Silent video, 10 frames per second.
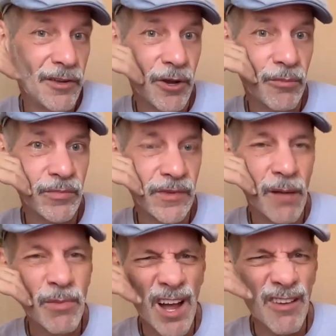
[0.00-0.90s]
You know,
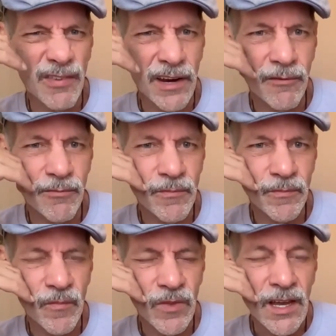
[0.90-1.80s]
I'm confident.
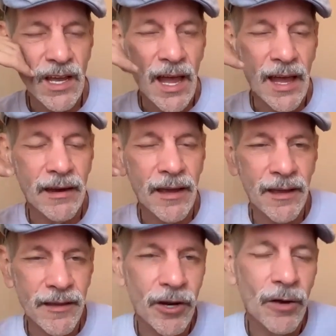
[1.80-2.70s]

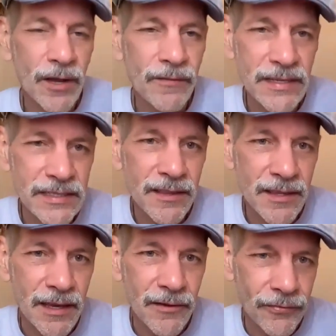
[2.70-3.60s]
And you know, if he's the
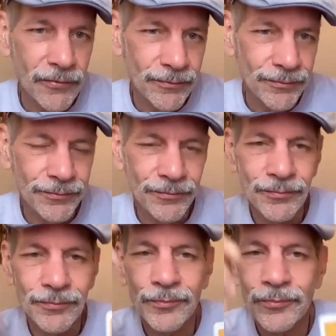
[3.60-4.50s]
thief,
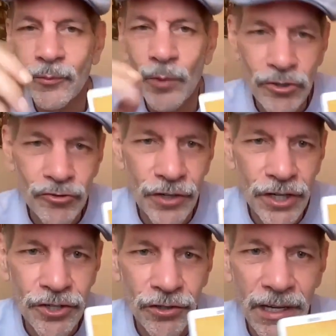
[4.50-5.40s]
which
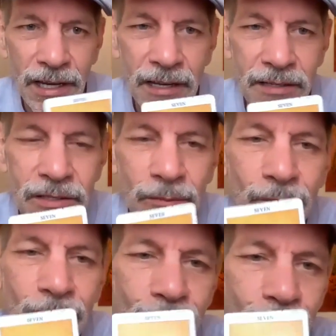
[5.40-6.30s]
traditionally he is,
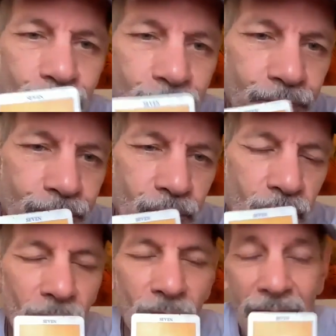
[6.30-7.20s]

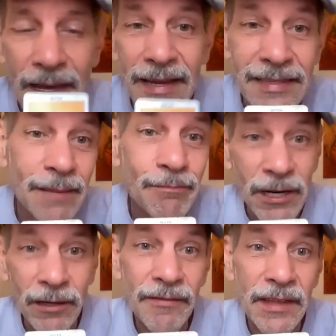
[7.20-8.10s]
it's the
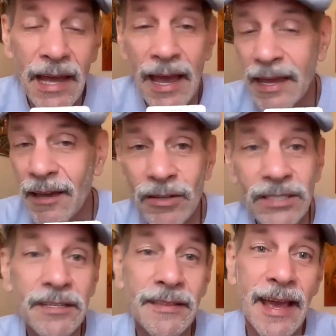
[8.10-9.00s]
middle of the day. He
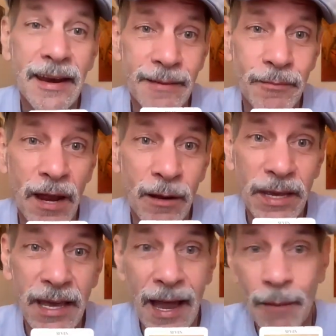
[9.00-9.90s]
goes into the
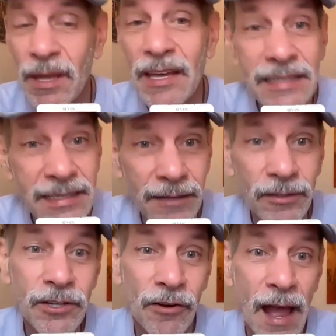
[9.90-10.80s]
enemy camp,
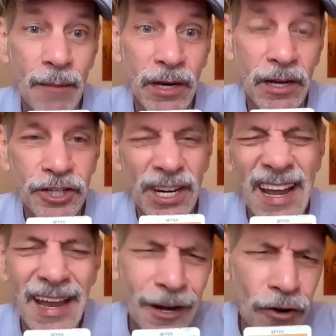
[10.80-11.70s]
steals their
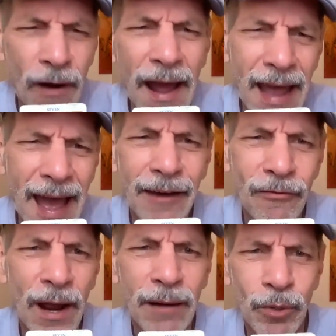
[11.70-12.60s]
ammunition in a red hat
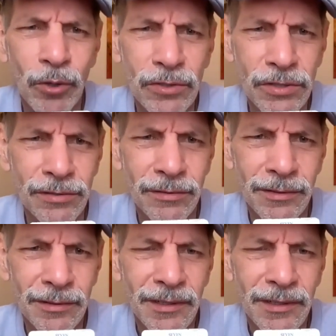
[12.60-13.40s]
and red boots.